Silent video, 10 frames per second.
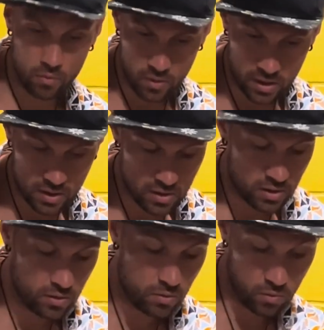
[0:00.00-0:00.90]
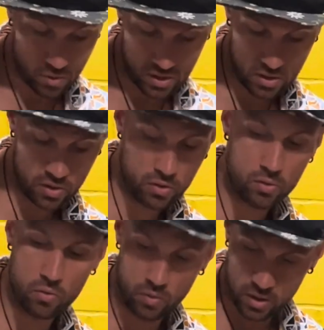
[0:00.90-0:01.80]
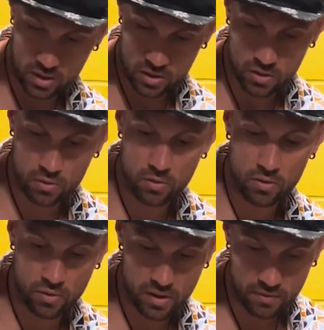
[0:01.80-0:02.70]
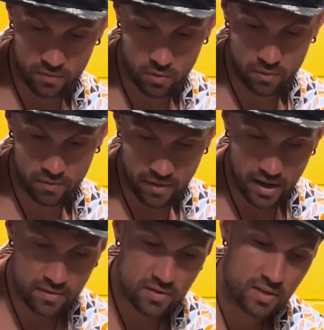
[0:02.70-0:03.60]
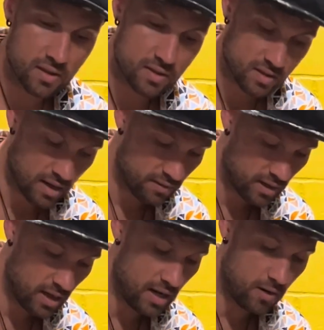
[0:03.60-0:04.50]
1, 2, 1, 2, 1, 2, 3, 4, 5, 6, 7, 8.